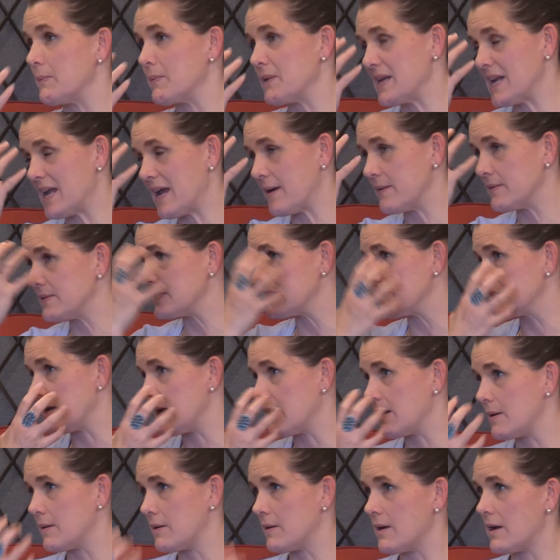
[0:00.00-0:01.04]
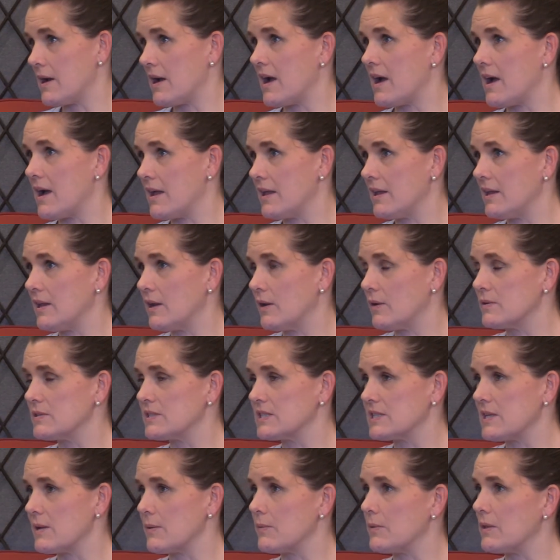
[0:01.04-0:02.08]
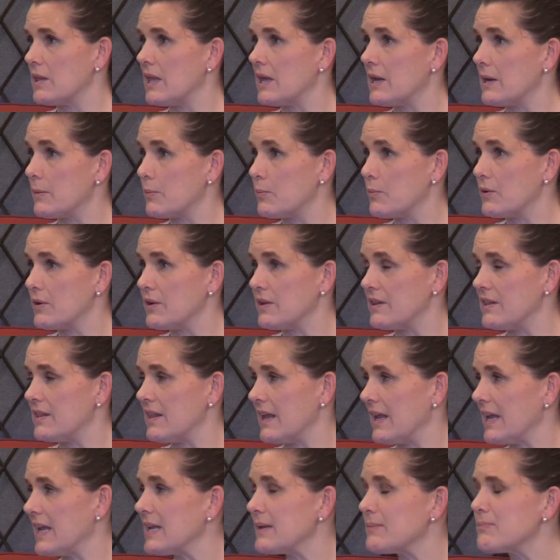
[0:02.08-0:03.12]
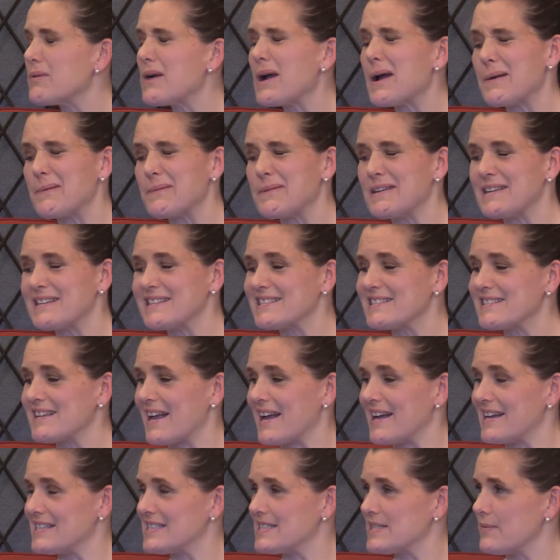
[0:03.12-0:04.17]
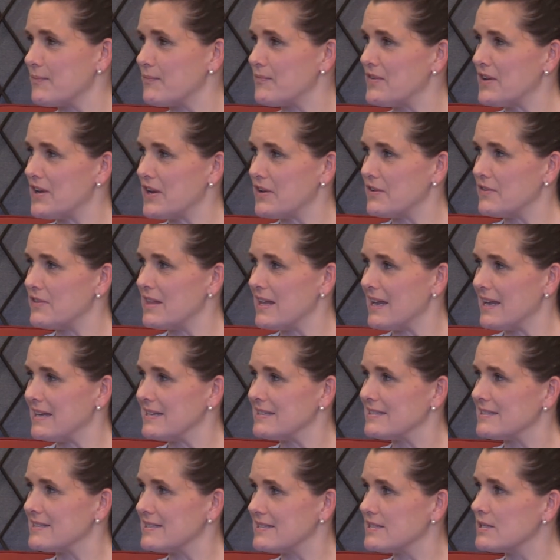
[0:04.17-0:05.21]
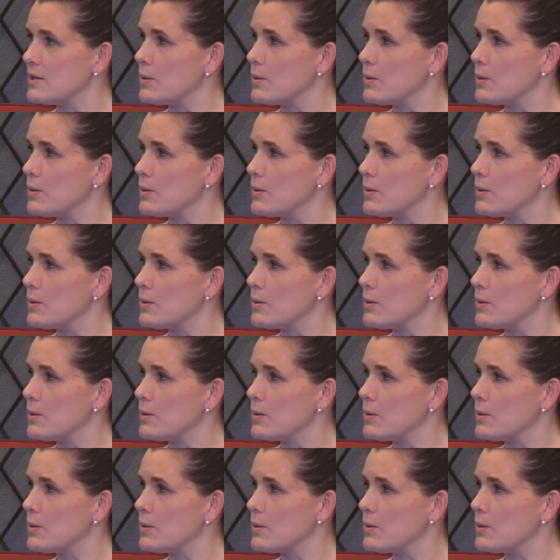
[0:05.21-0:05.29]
but now it's it's a lot of breathing. It probably's got some fear things.